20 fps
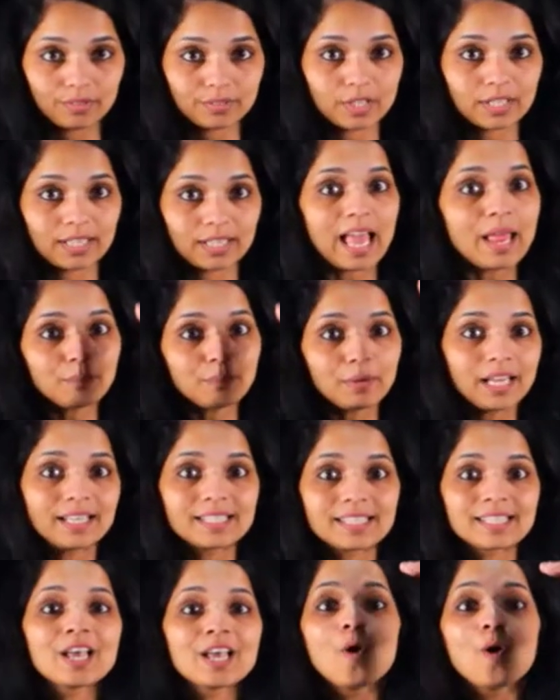So that
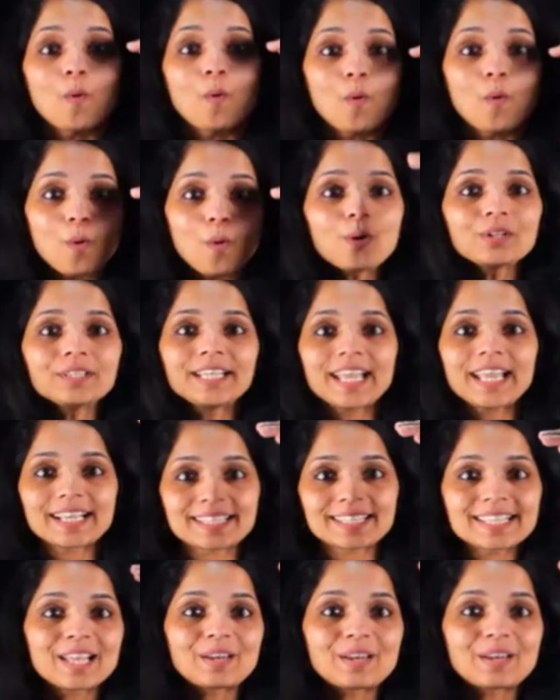means all the
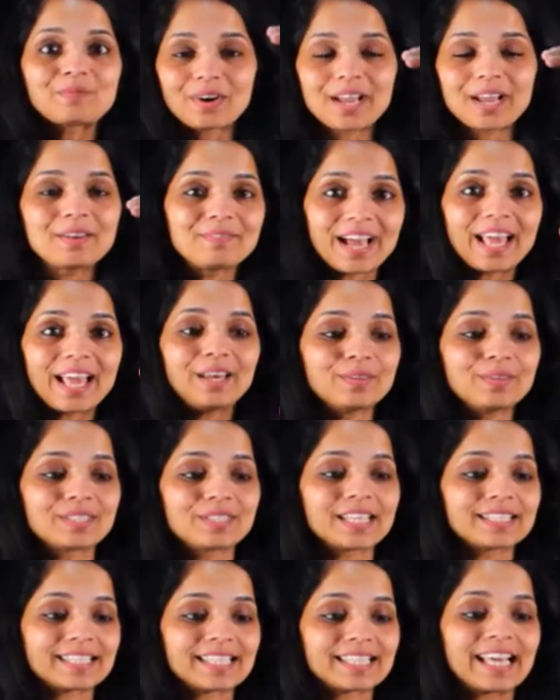x and y values
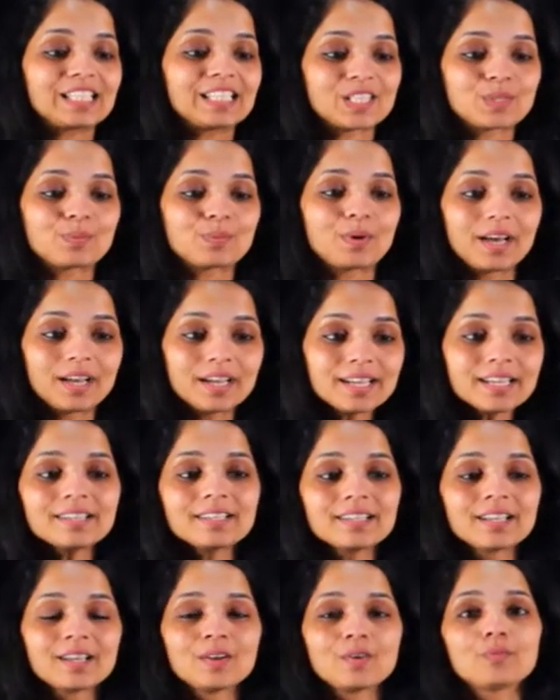are satisfied
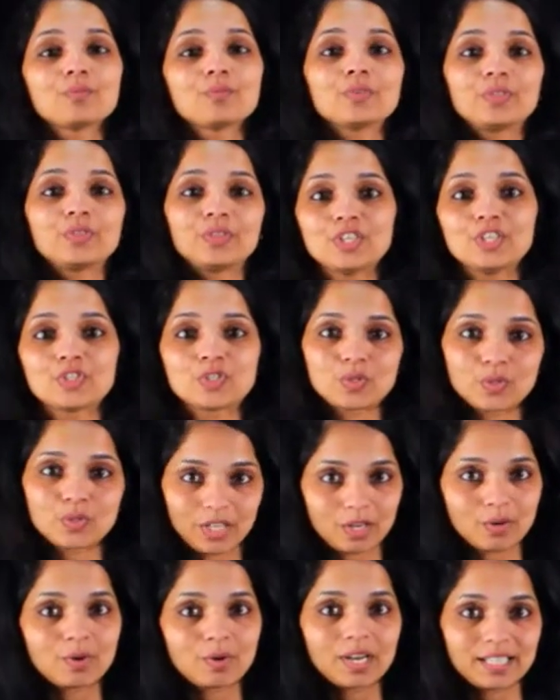for these two
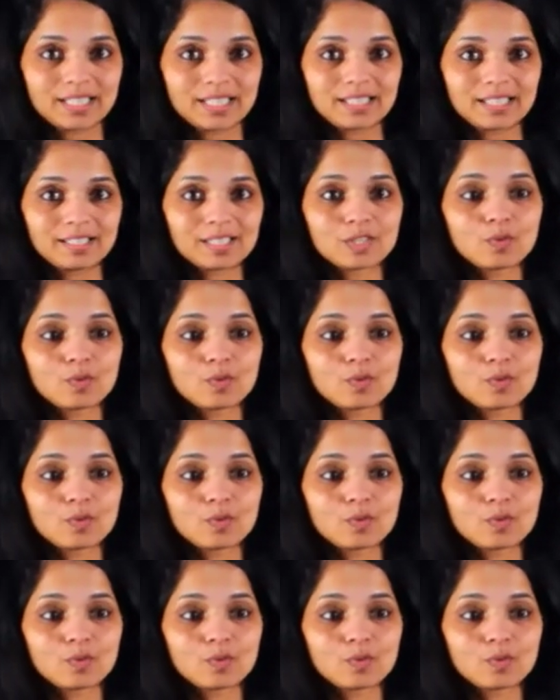equations.